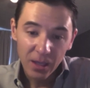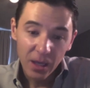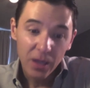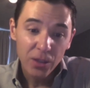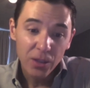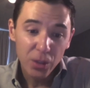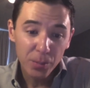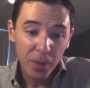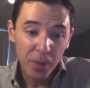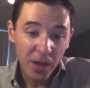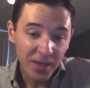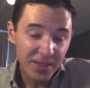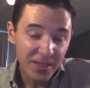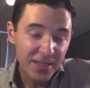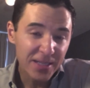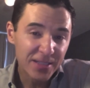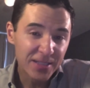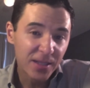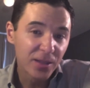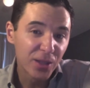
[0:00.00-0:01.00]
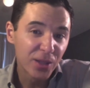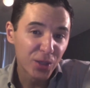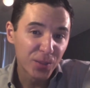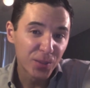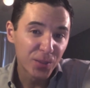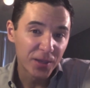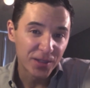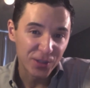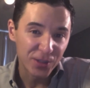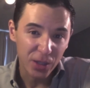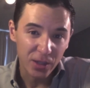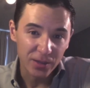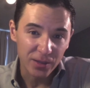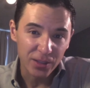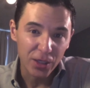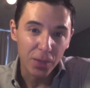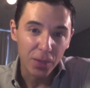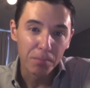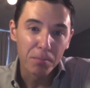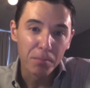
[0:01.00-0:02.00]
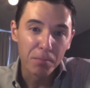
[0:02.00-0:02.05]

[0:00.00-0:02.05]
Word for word: your body needs a little bit of salt. You know, okay.